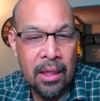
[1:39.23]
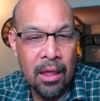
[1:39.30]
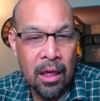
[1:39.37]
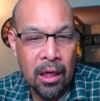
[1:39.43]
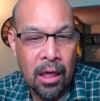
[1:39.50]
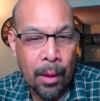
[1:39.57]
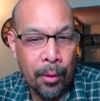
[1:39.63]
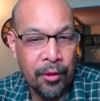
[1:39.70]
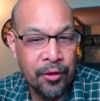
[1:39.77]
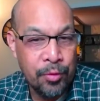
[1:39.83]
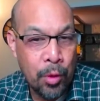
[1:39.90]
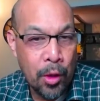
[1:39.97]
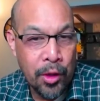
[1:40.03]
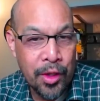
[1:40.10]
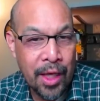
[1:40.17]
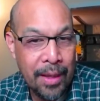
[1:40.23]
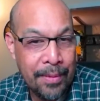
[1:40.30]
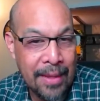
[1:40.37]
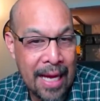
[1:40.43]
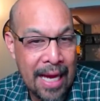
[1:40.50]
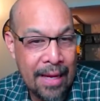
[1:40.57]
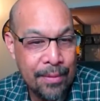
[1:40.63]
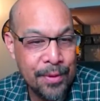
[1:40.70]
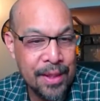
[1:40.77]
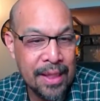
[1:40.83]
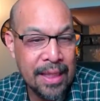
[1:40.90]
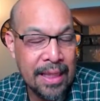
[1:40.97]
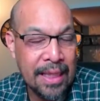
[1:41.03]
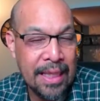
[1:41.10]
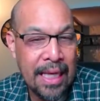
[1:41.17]
a couple of his prototype games
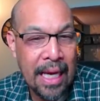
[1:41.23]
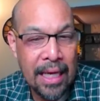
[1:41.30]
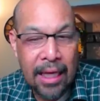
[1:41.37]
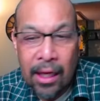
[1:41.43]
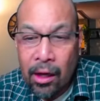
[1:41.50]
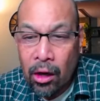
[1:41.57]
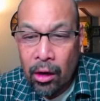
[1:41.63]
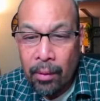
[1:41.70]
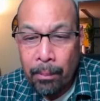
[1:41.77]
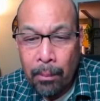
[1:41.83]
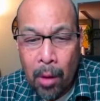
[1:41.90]
and getting them